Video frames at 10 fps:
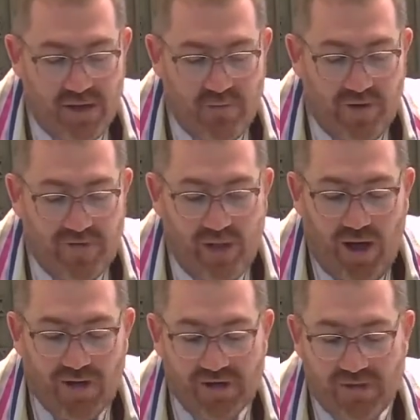we've
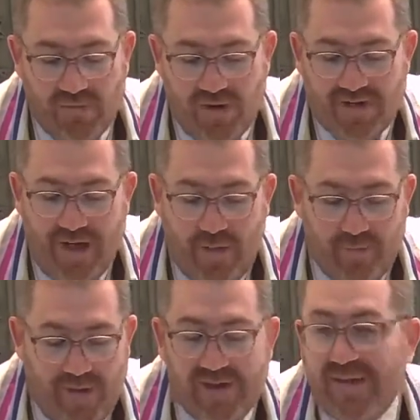lost what has helped
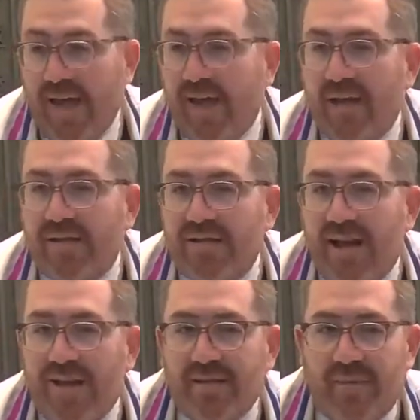maintain us
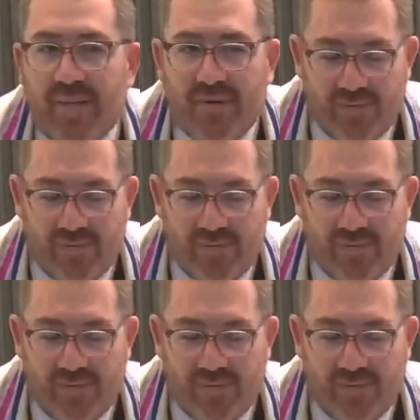as a people.